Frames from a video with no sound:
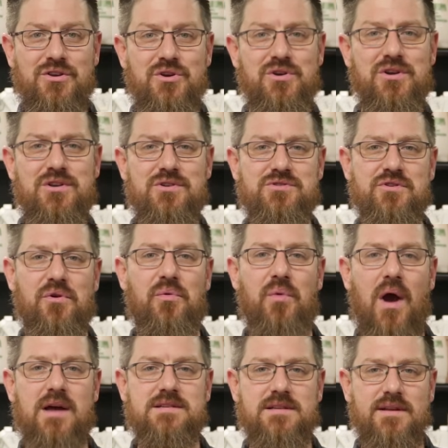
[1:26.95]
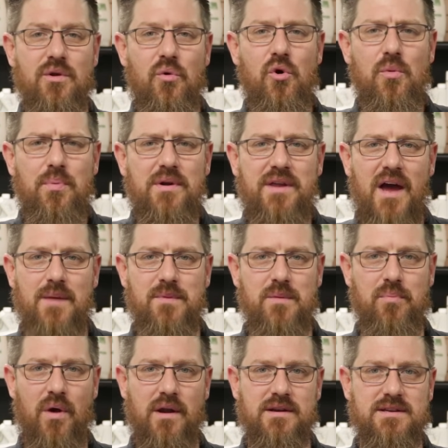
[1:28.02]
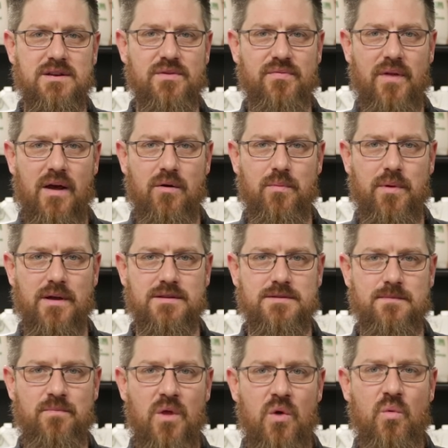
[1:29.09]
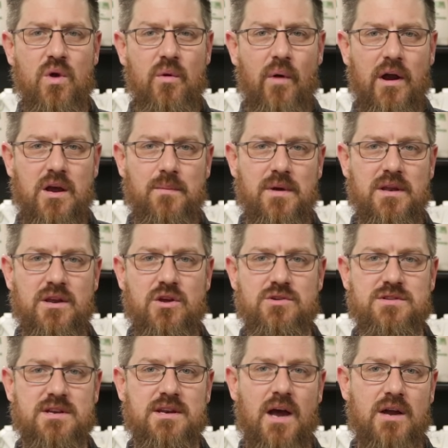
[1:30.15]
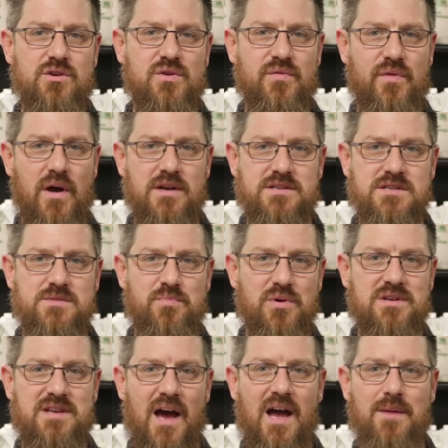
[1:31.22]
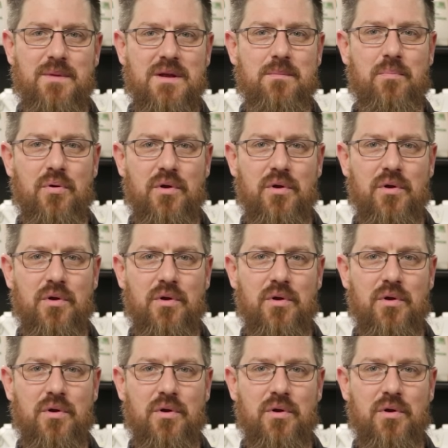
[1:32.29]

You can use an oryzalin or prodiamine product in your flower beds. We recommend using Nitro-Phos's prodiamine